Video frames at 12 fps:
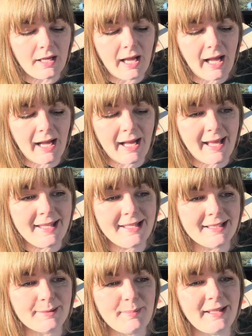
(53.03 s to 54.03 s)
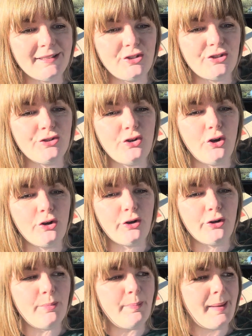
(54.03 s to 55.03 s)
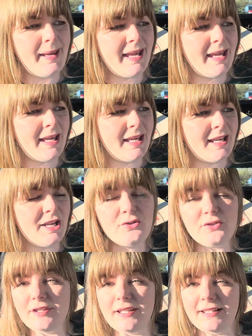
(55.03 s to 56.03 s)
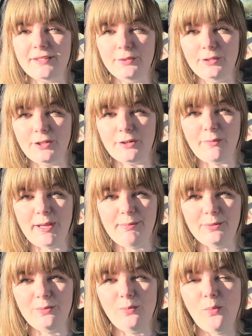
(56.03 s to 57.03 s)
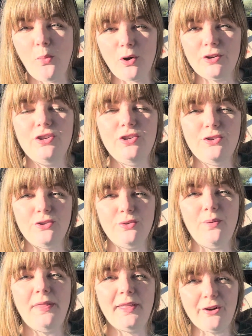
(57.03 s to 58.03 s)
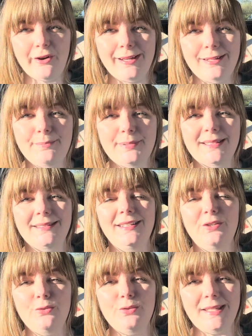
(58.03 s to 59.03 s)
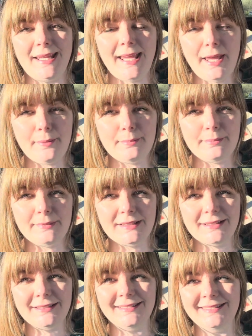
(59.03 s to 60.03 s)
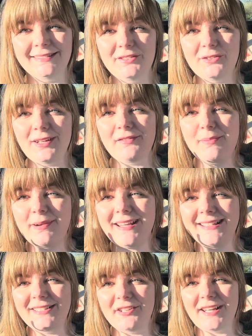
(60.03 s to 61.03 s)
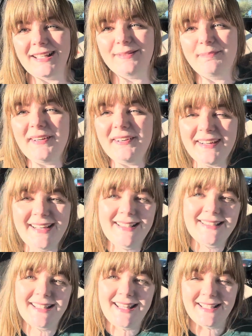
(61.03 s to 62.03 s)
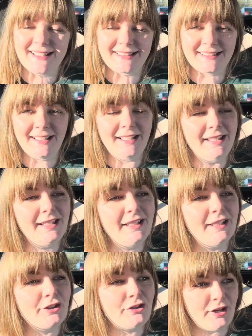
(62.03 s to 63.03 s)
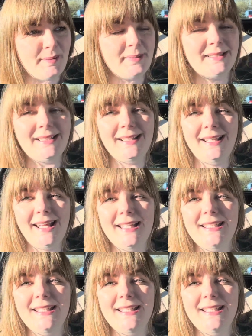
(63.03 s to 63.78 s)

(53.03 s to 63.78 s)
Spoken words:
And this message is not going to be interesting to a lot of people. What to do with the creeps in your DMs. Not everybody's going to experience this, creeps in their